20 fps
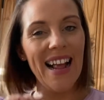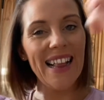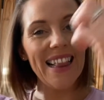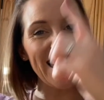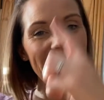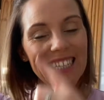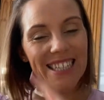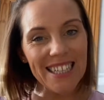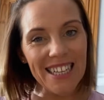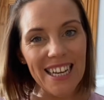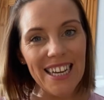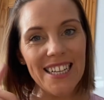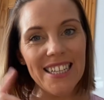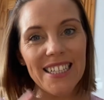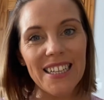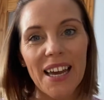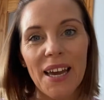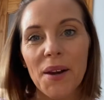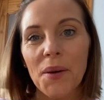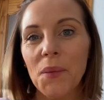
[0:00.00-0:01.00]
This keys
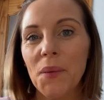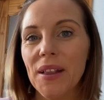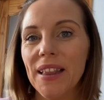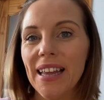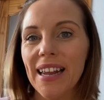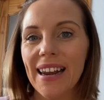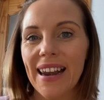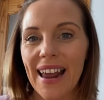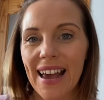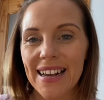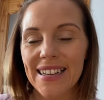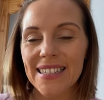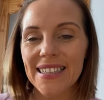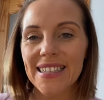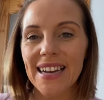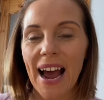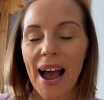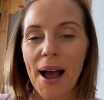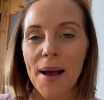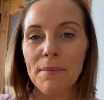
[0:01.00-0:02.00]
in with the next
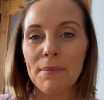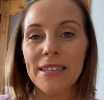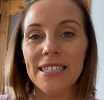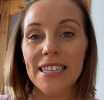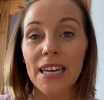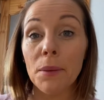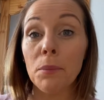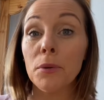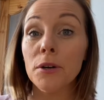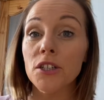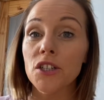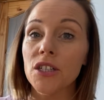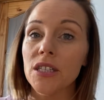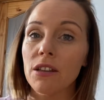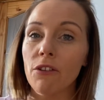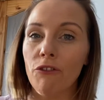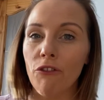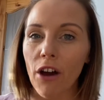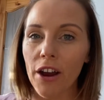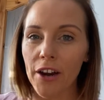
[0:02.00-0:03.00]
tip, which is the
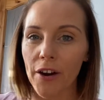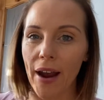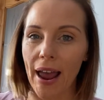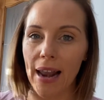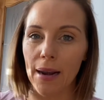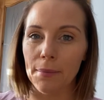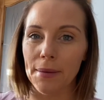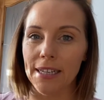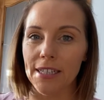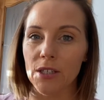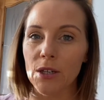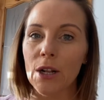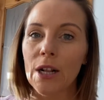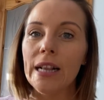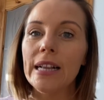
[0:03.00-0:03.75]
fire element.